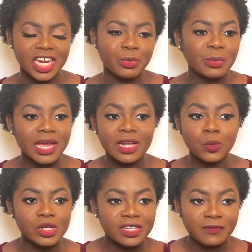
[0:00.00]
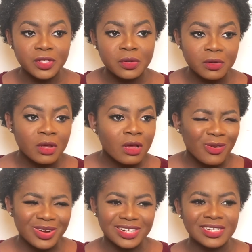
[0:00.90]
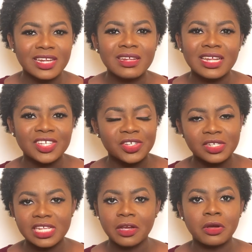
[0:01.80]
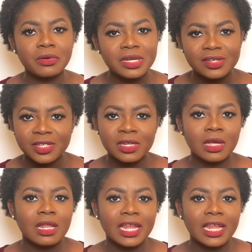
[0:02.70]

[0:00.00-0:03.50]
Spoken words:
I remember I had watched a video on her channel, and she just encouraged